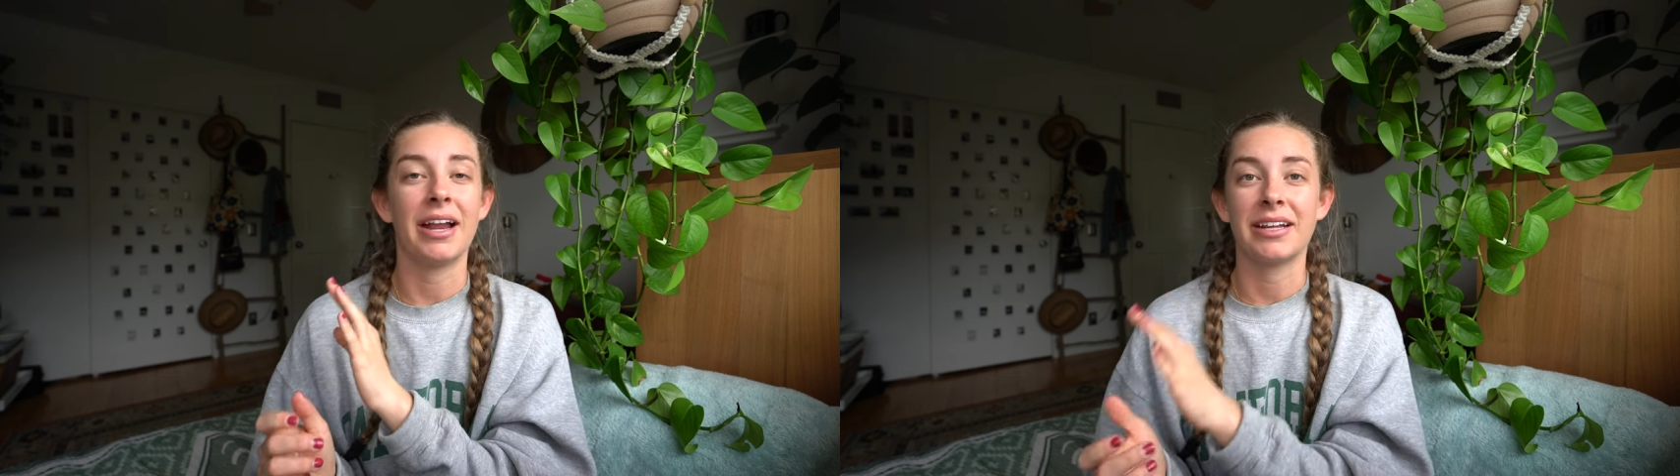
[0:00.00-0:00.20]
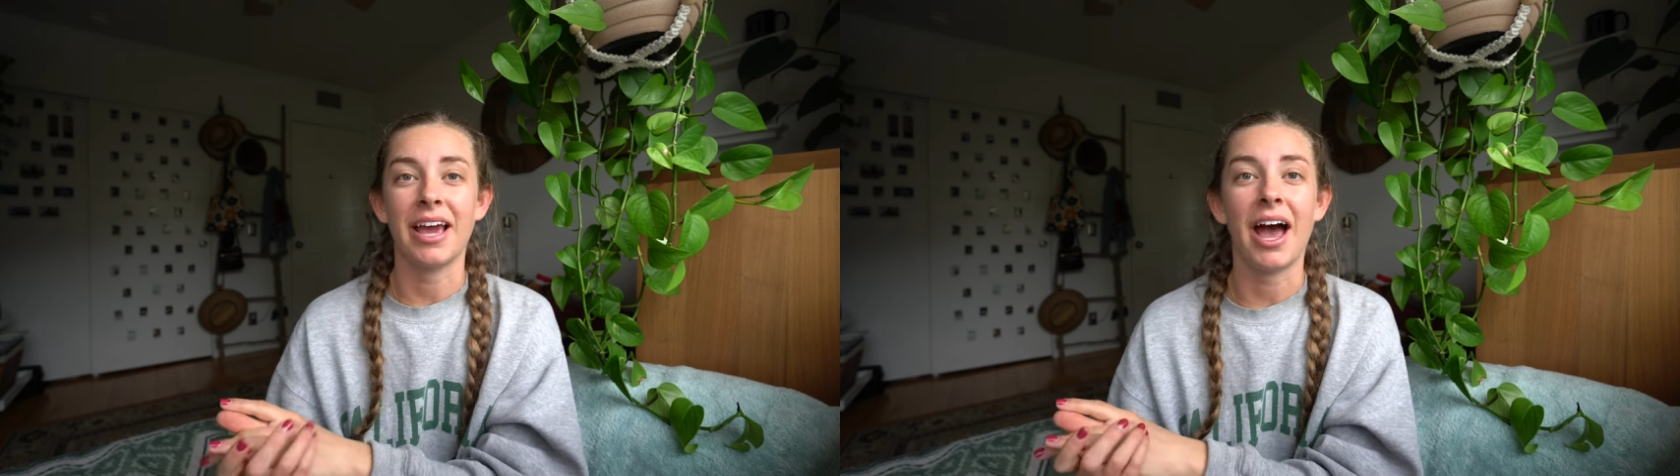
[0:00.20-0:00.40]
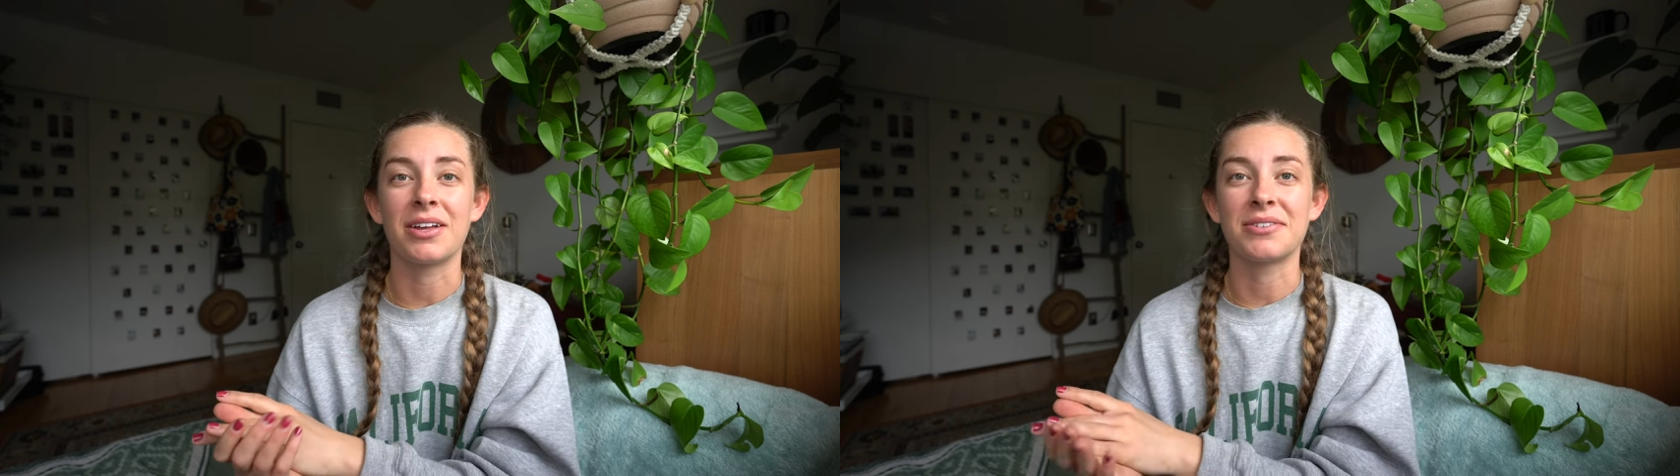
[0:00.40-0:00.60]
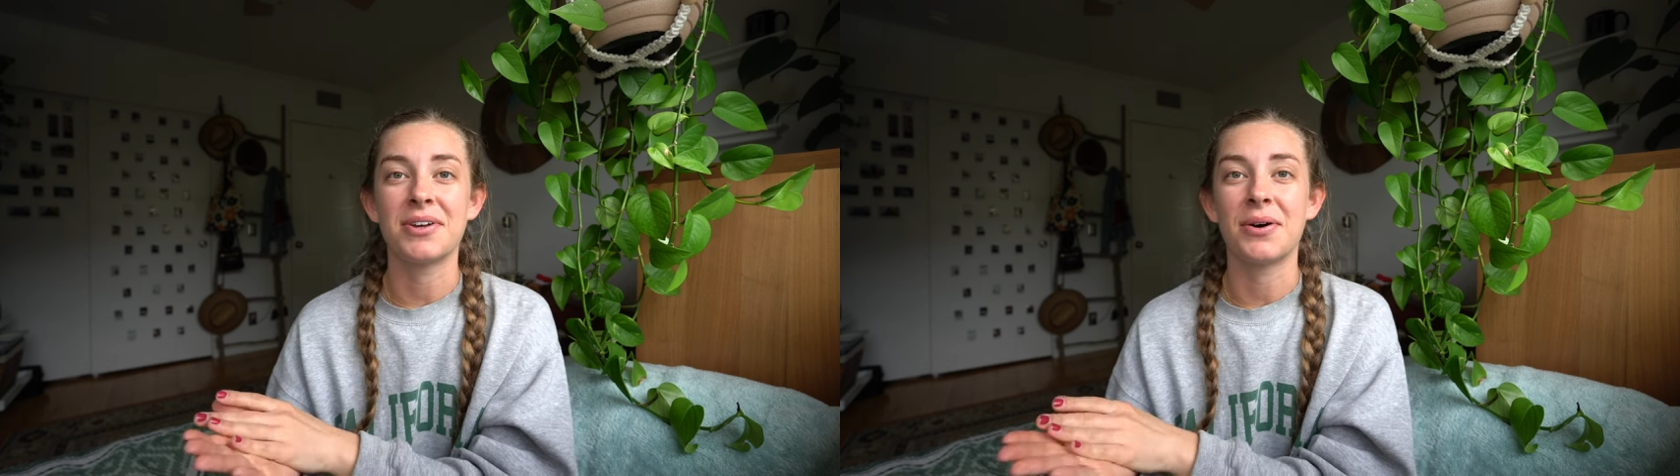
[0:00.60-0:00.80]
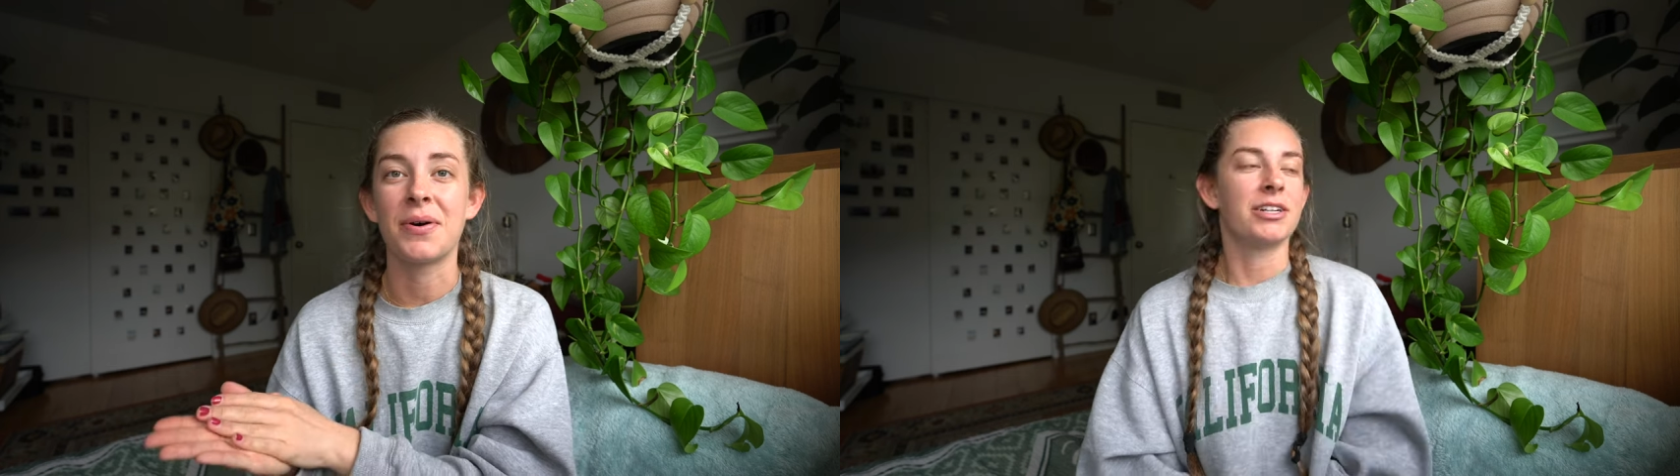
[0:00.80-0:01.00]
and yeah,
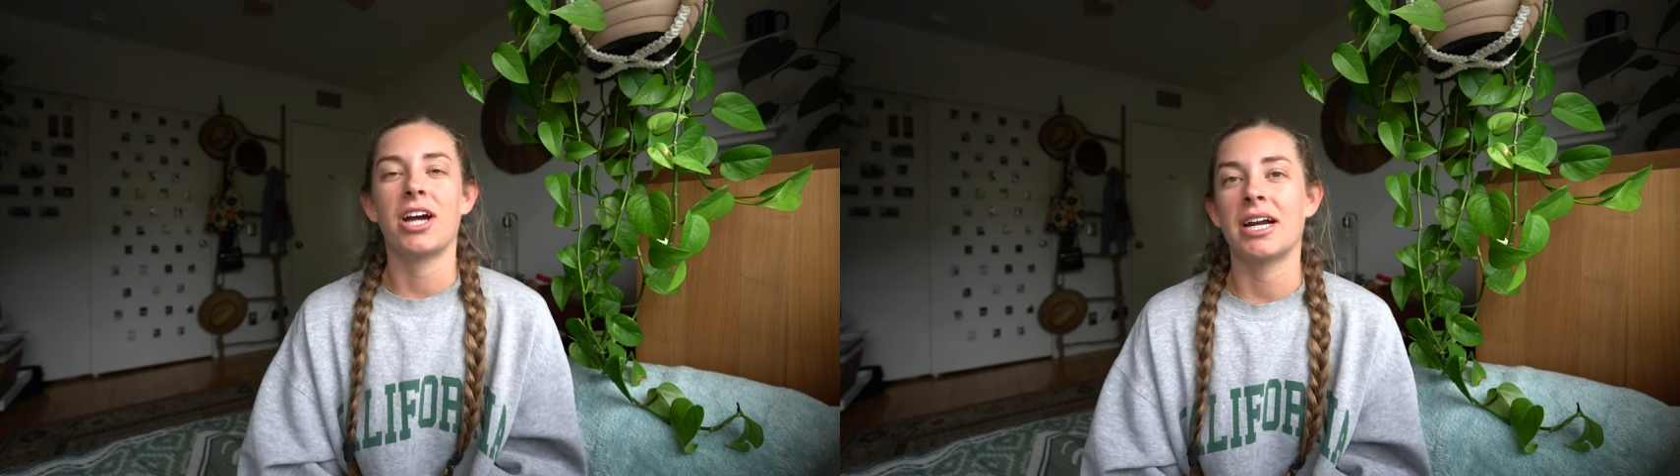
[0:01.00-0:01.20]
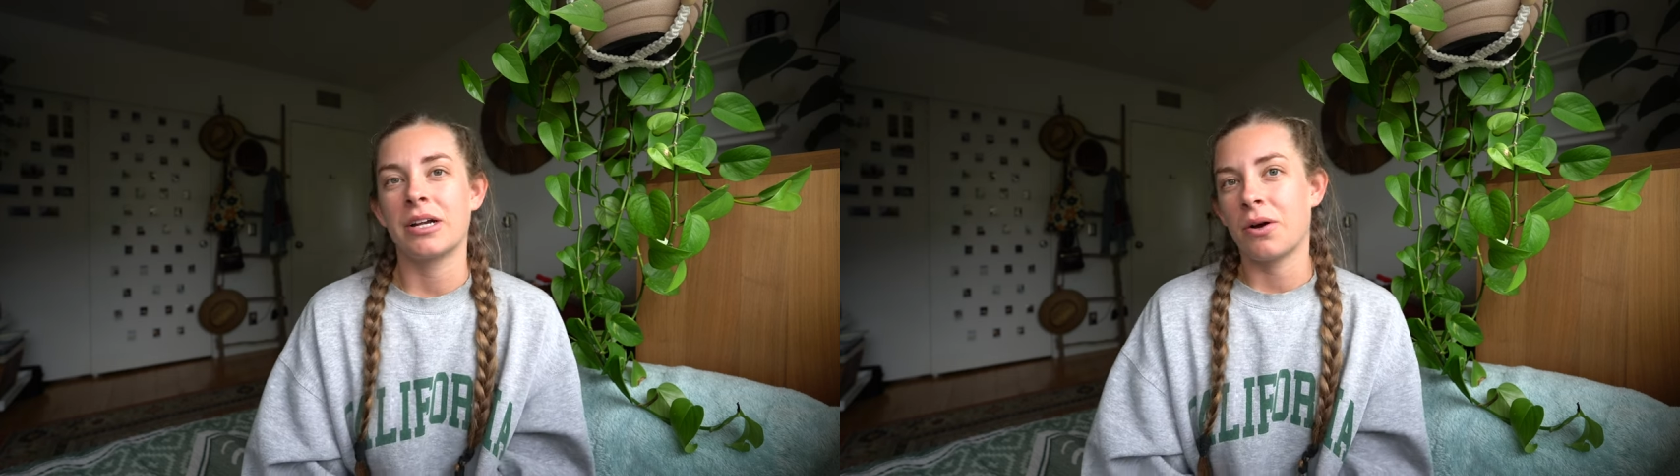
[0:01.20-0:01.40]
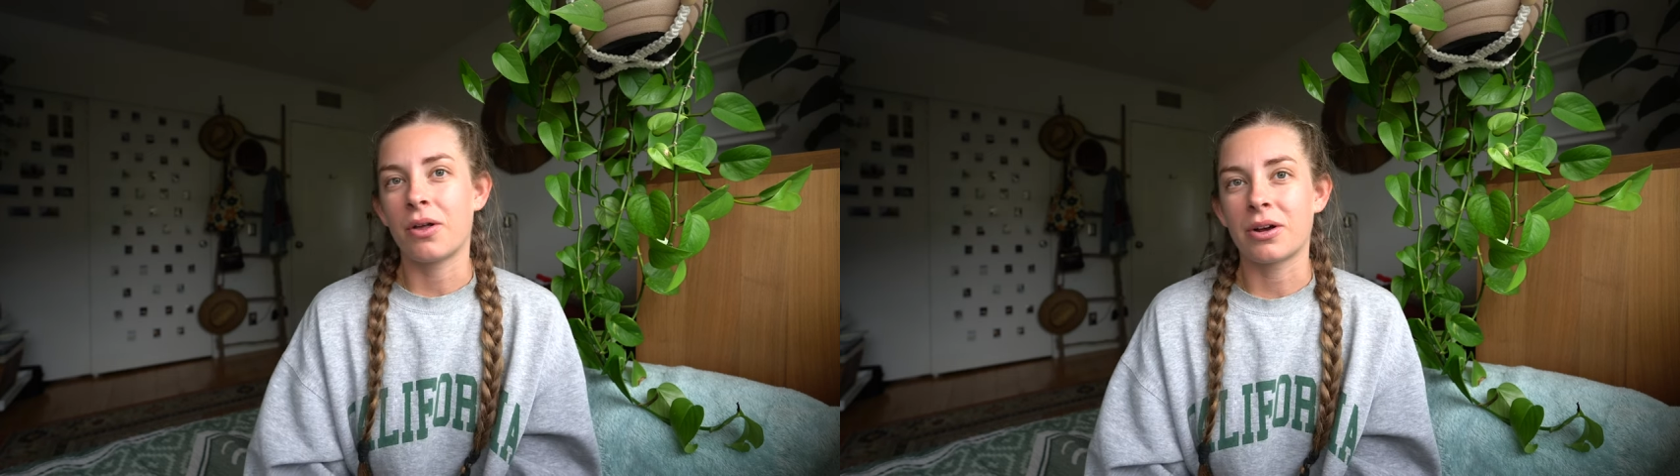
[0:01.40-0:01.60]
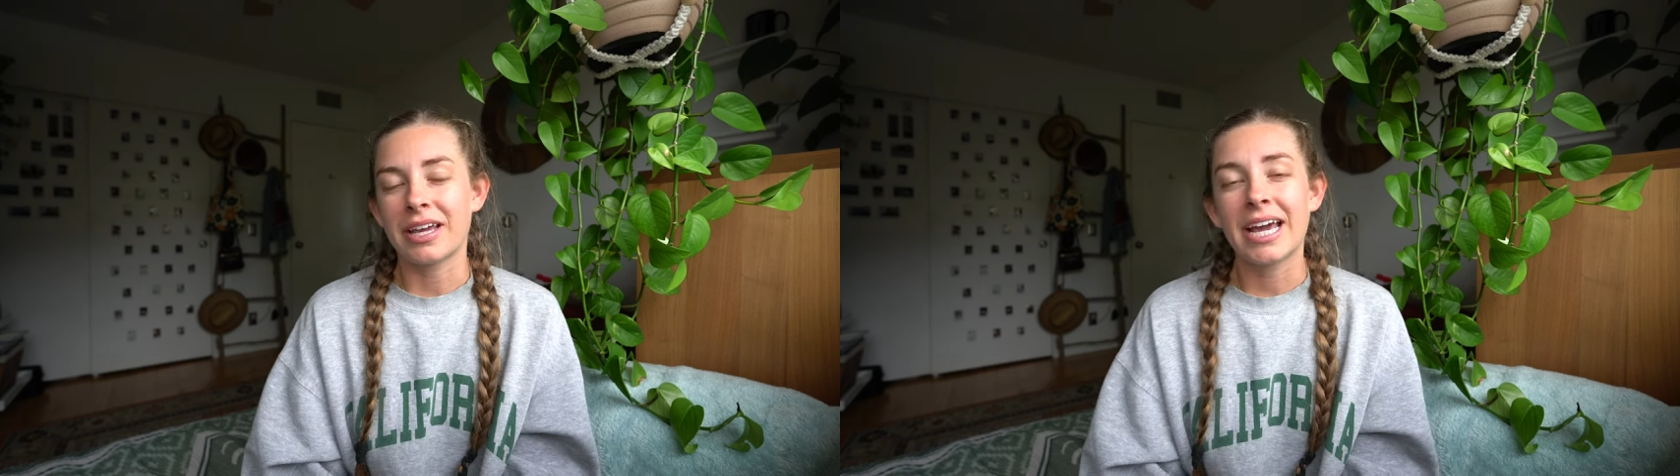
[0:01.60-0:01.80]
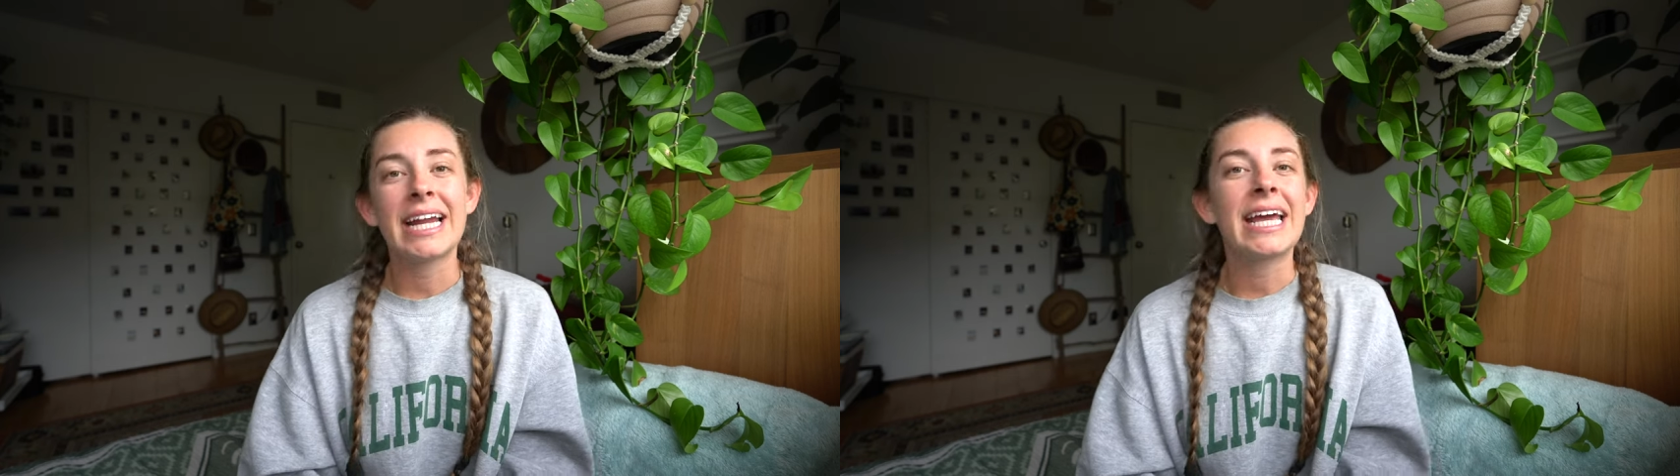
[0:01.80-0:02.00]
so I try and eat all
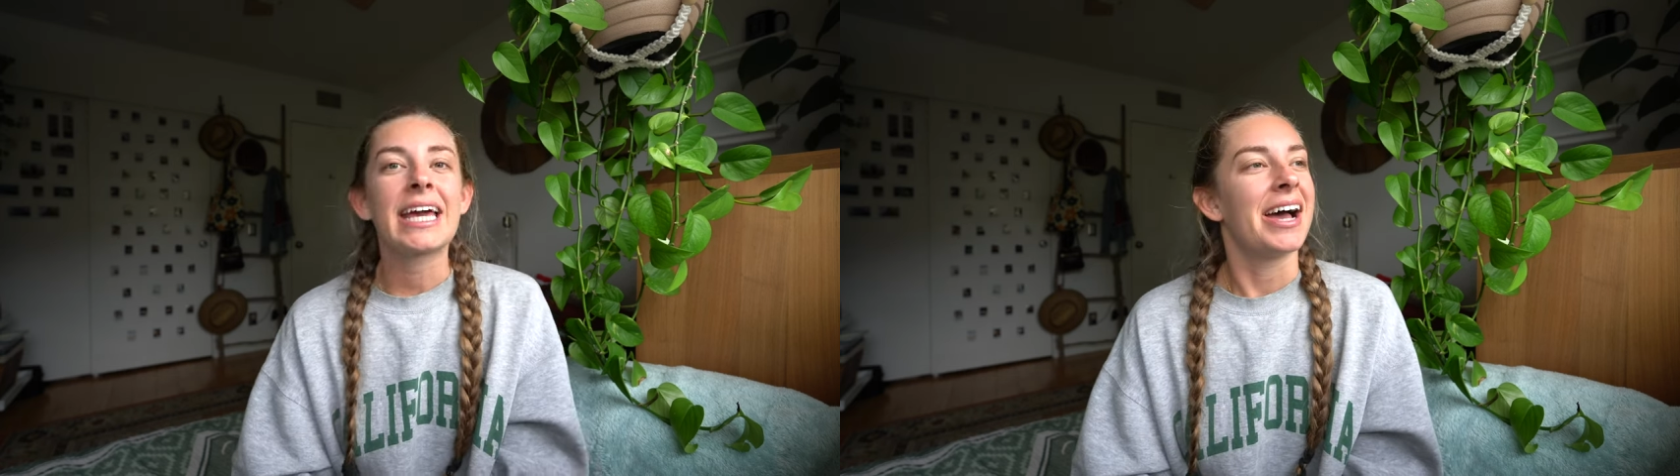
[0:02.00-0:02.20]
organic.